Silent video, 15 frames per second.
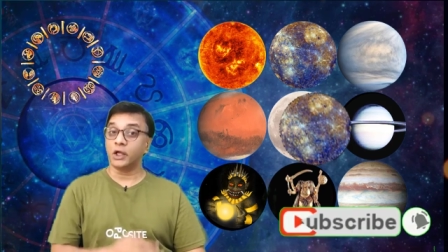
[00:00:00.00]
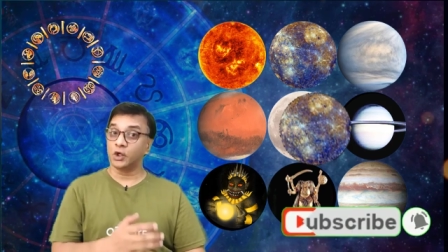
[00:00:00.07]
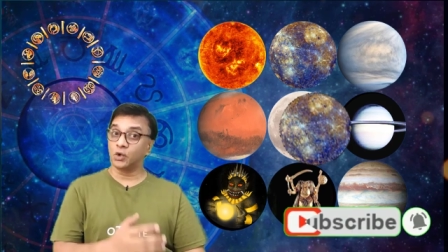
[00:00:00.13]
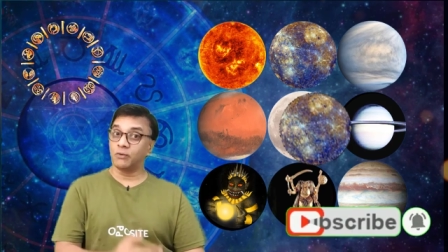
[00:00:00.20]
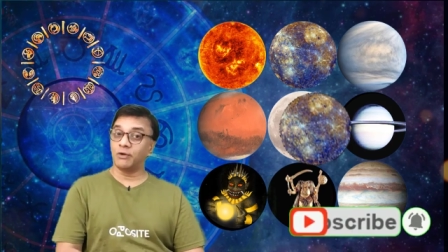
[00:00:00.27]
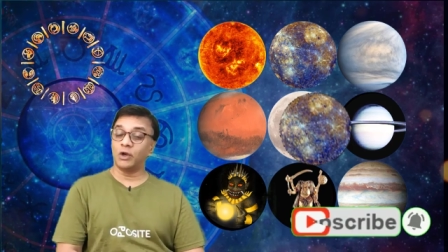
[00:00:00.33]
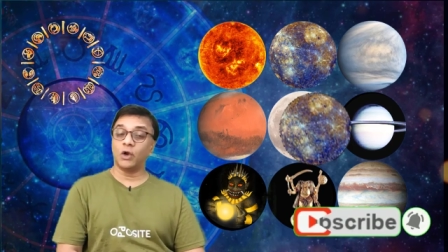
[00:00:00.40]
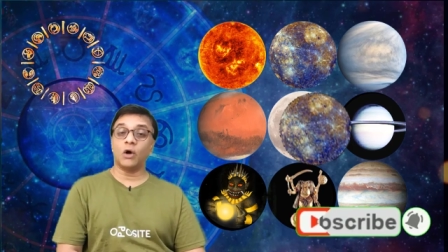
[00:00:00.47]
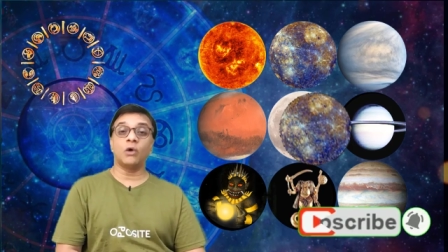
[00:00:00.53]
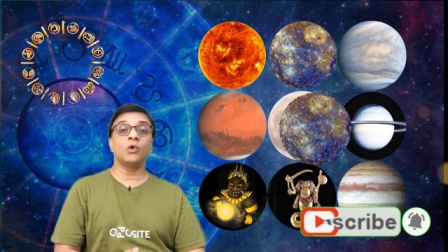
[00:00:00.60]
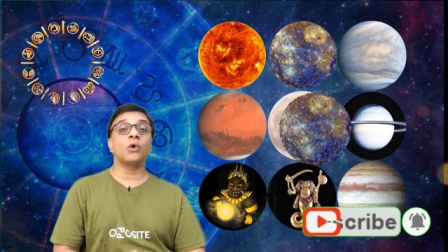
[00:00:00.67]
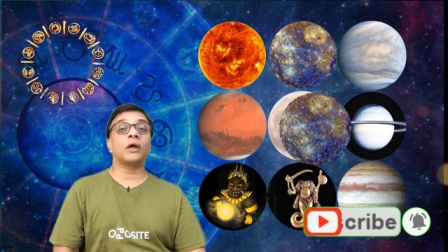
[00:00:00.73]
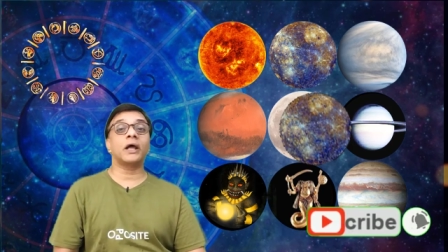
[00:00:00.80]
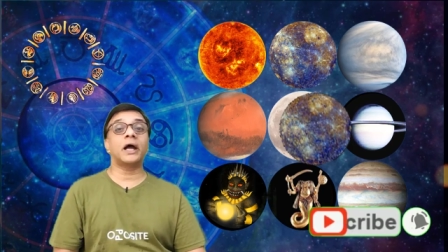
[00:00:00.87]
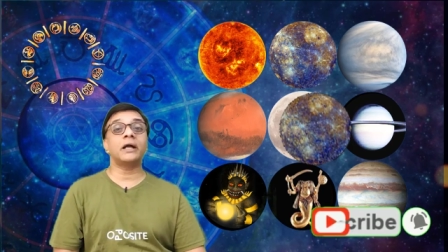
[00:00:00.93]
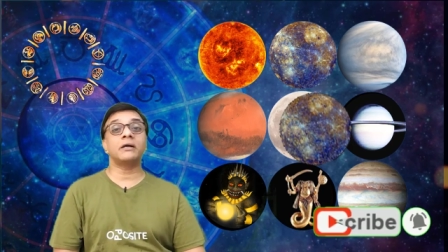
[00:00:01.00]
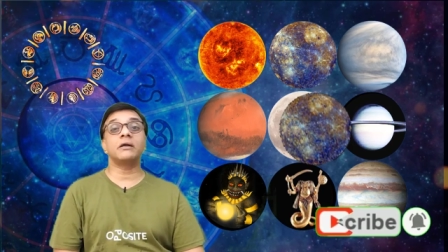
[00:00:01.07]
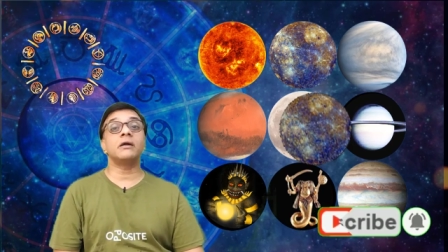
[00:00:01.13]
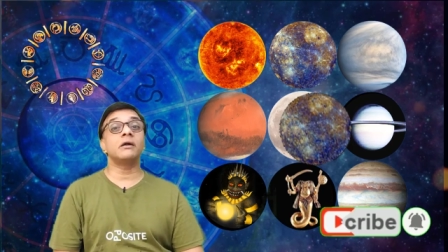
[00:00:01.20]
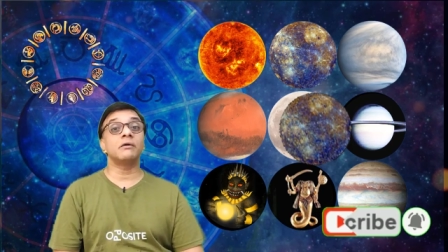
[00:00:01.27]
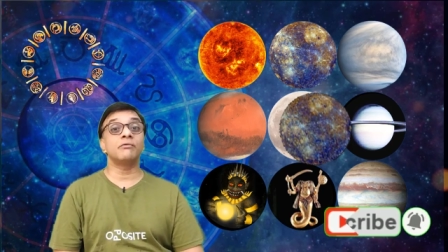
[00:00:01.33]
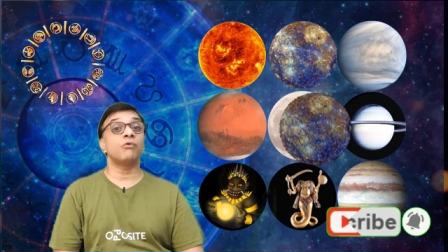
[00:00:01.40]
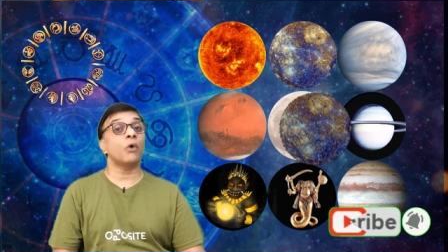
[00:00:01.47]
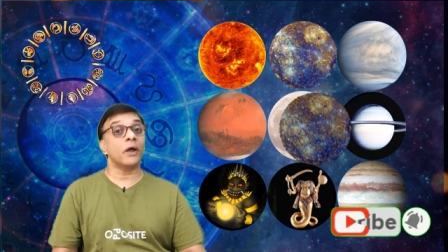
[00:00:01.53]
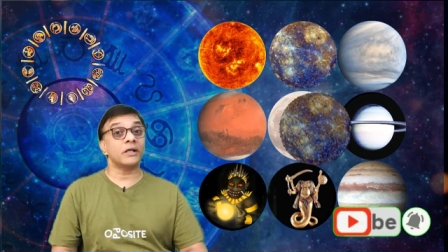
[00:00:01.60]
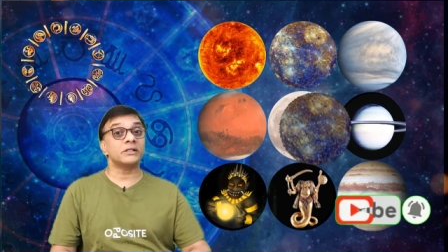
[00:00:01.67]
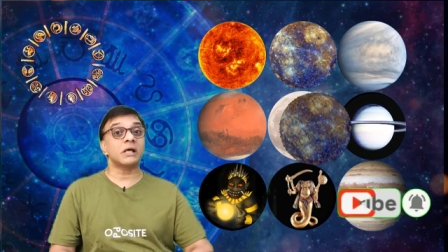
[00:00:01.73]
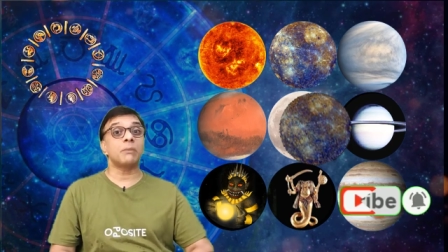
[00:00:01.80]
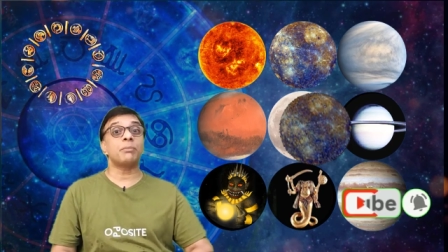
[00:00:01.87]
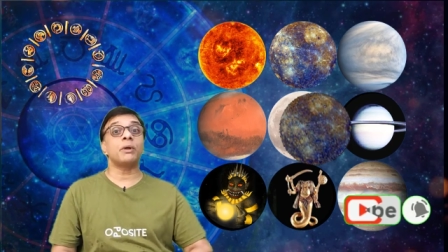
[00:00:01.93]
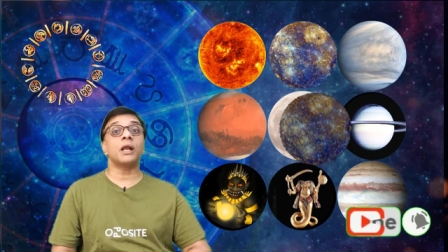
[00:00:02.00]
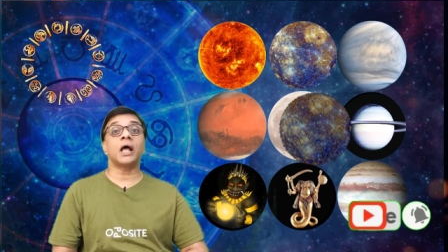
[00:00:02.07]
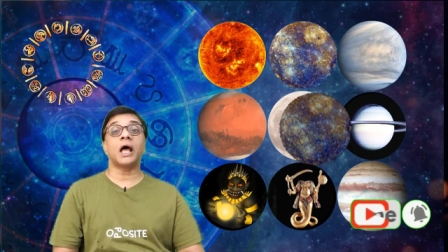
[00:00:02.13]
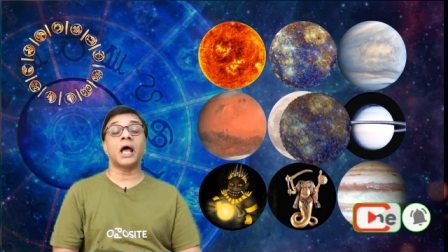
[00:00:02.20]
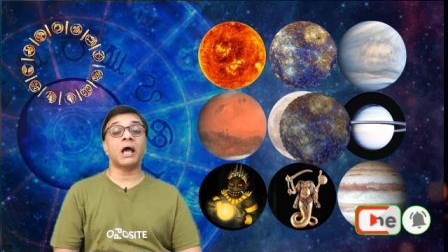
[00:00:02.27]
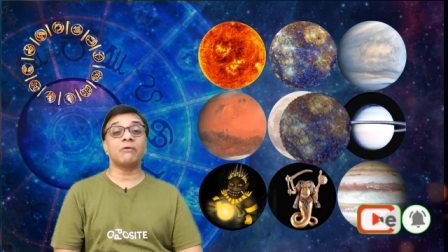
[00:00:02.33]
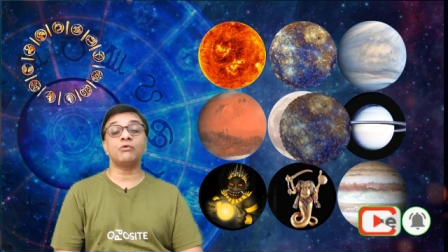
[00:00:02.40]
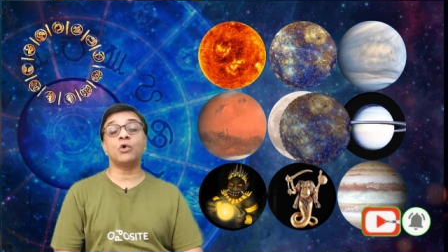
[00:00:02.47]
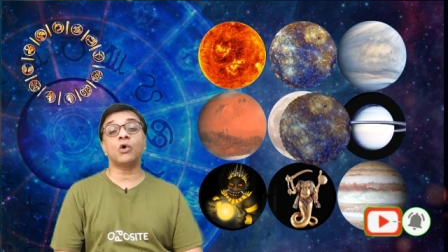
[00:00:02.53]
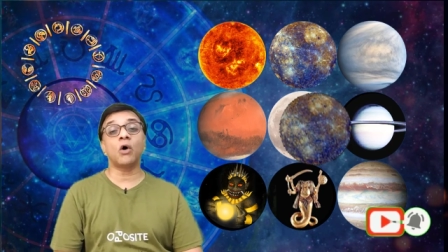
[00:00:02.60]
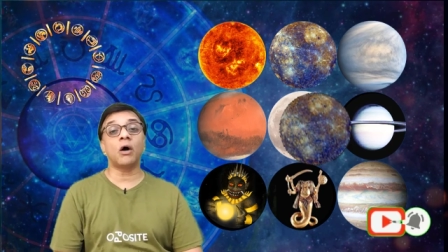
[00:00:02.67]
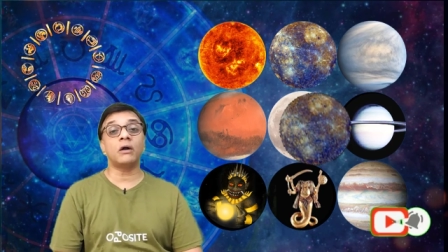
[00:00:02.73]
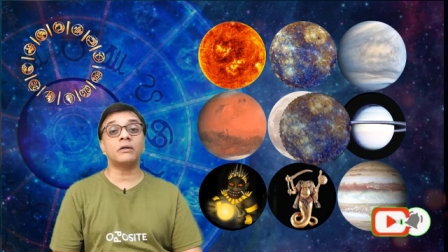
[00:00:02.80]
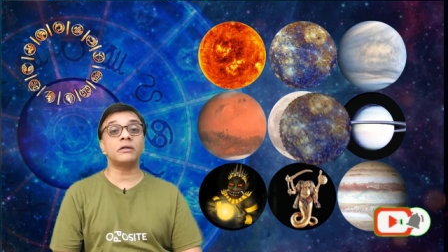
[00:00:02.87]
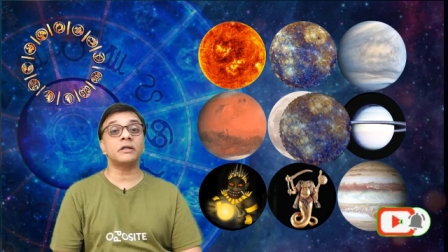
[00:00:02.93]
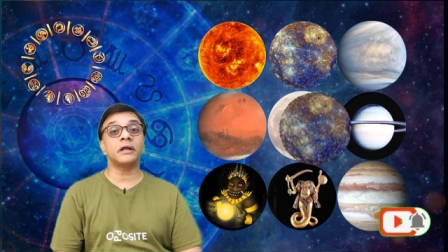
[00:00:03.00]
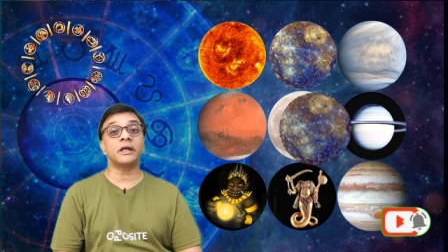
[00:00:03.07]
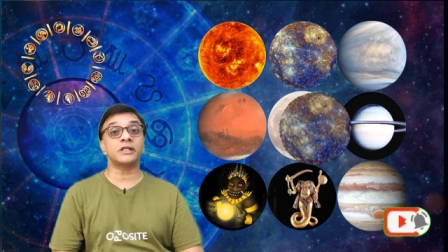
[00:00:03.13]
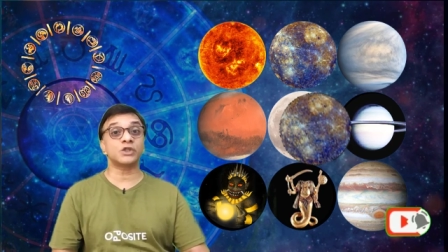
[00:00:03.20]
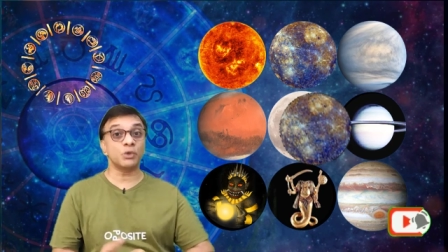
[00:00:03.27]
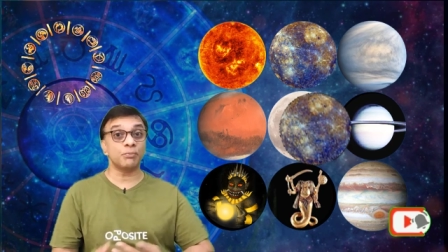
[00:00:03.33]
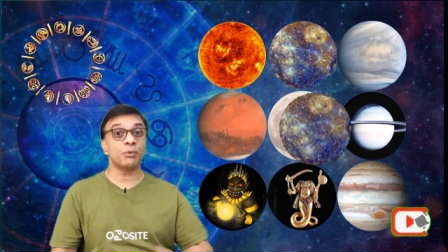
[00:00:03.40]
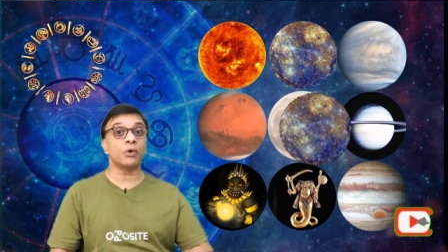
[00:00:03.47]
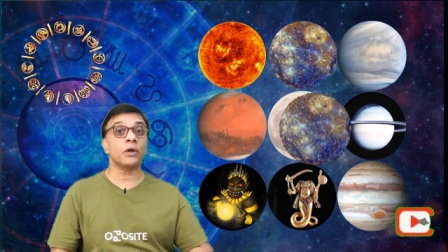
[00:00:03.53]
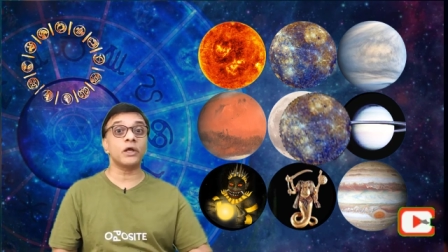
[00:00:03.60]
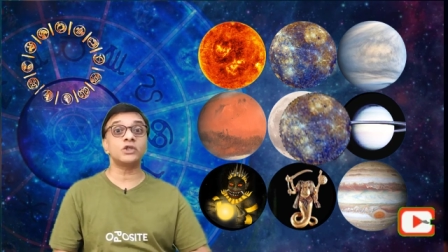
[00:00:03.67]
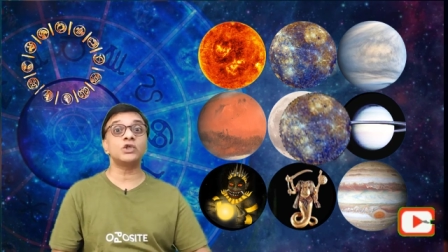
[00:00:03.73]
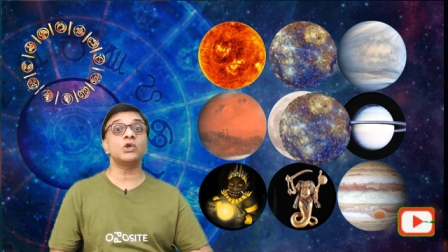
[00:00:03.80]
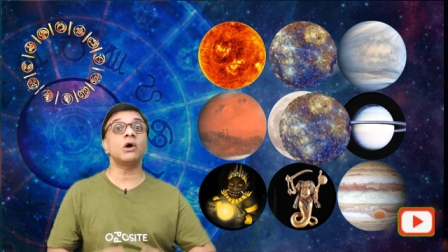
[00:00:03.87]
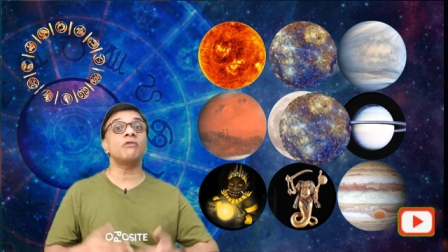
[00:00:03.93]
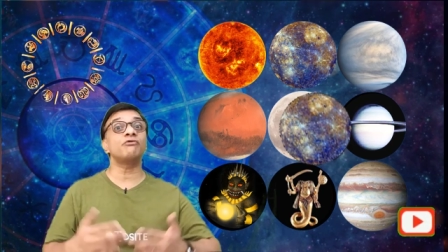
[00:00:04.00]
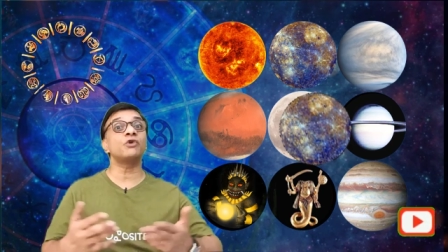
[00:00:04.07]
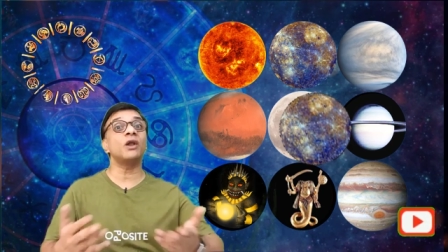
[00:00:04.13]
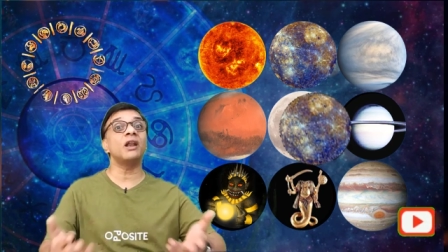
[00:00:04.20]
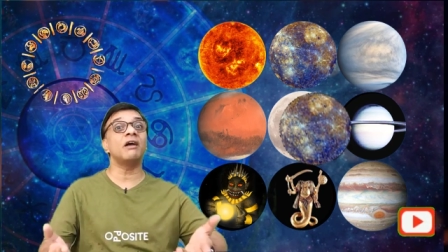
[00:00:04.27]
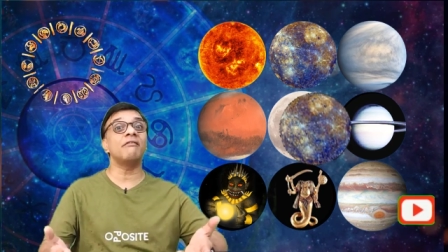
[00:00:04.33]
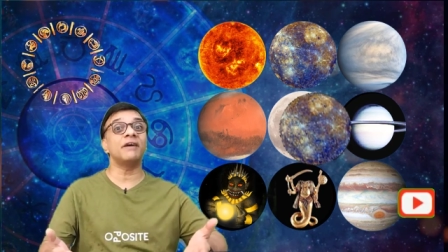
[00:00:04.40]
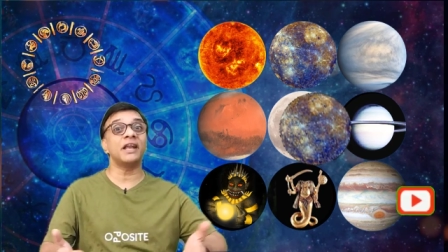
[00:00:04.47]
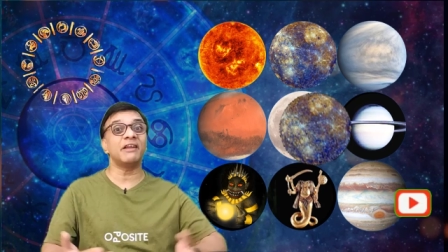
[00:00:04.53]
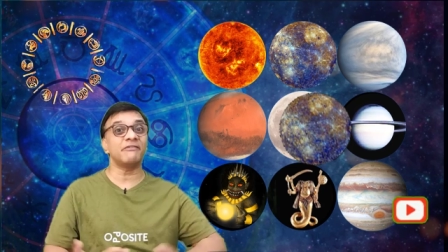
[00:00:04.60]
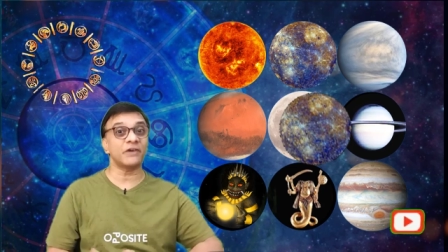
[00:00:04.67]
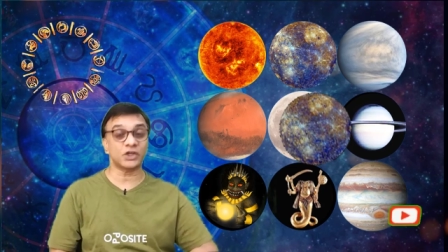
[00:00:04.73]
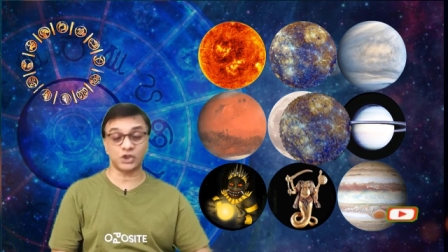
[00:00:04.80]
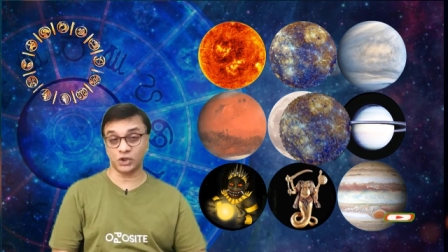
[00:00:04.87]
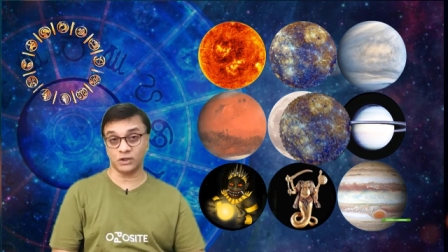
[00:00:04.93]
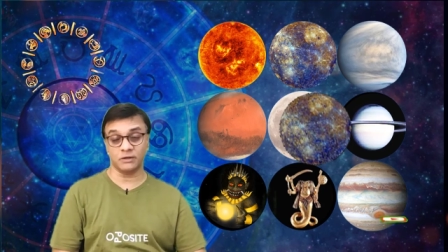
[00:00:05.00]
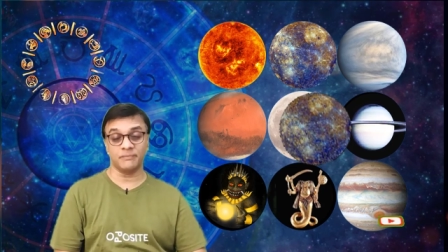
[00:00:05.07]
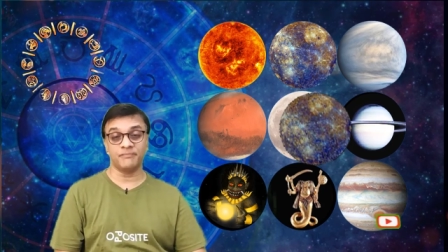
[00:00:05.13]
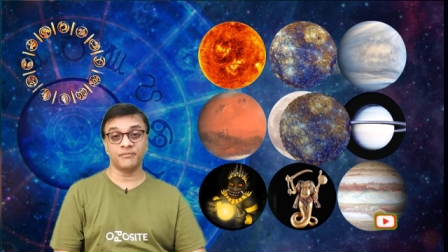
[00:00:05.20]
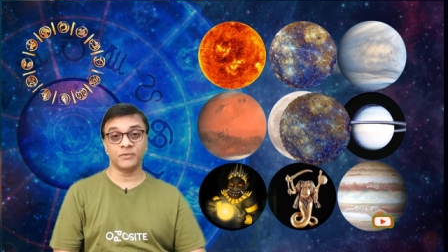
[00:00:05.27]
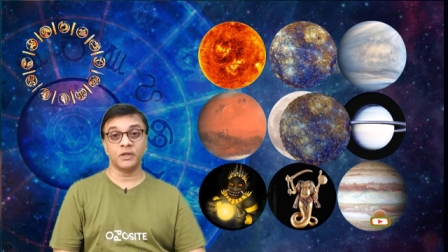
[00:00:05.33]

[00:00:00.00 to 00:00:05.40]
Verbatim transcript: You will look at, for example, have you got the reciprocation of your love and affection?